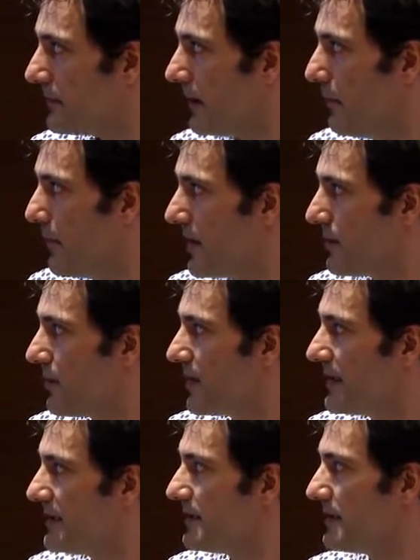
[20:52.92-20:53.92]

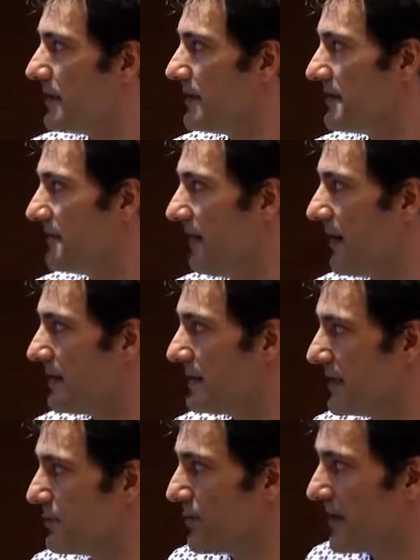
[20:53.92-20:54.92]
pathways defined
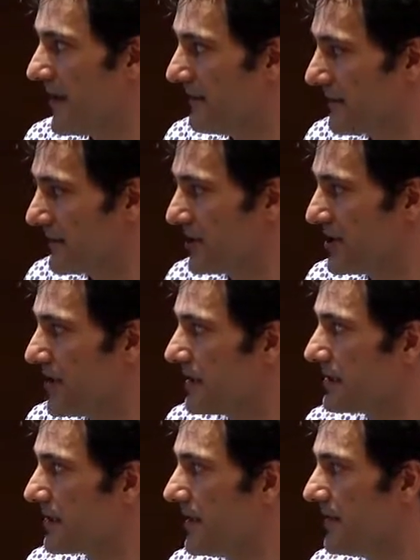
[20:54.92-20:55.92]
and we have
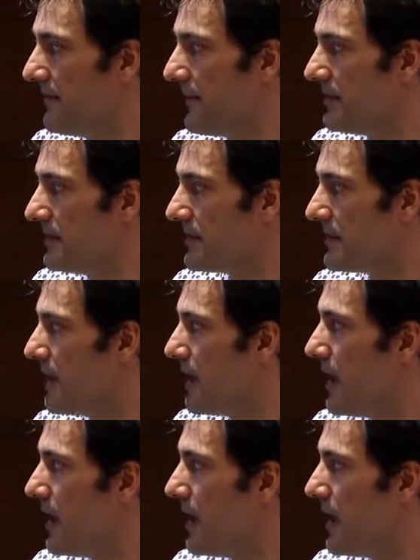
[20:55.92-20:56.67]
shared key events,